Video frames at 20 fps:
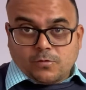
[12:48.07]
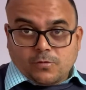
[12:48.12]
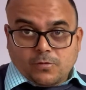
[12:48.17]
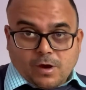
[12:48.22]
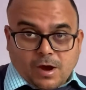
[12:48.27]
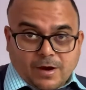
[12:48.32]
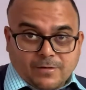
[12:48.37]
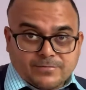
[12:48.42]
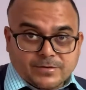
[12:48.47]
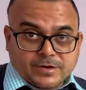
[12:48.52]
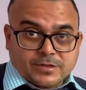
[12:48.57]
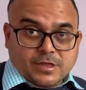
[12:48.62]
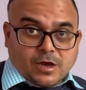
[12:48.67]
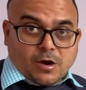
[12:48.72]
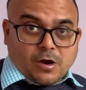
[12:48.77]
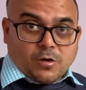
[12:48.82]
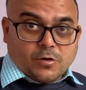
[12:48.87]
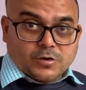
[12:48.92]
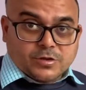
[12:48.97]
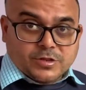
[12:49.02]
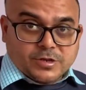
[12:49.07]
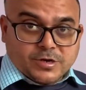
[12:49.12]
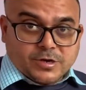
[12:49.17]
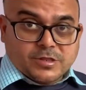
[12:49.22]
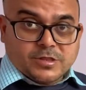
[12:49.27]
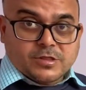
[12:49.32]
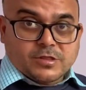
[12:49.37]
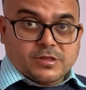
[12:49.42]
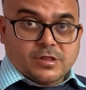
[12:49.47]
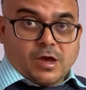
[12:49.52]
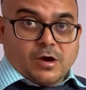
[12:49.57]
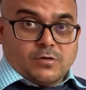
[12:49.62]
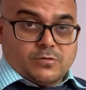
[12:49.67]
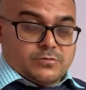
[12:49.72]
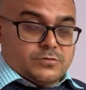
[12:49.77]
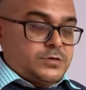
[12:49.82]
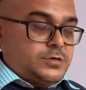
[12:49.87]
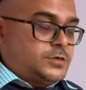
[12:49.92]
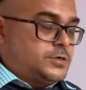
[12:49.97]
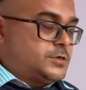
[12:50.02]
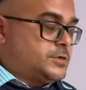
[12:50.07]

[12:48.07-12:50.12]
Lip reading: after the original sound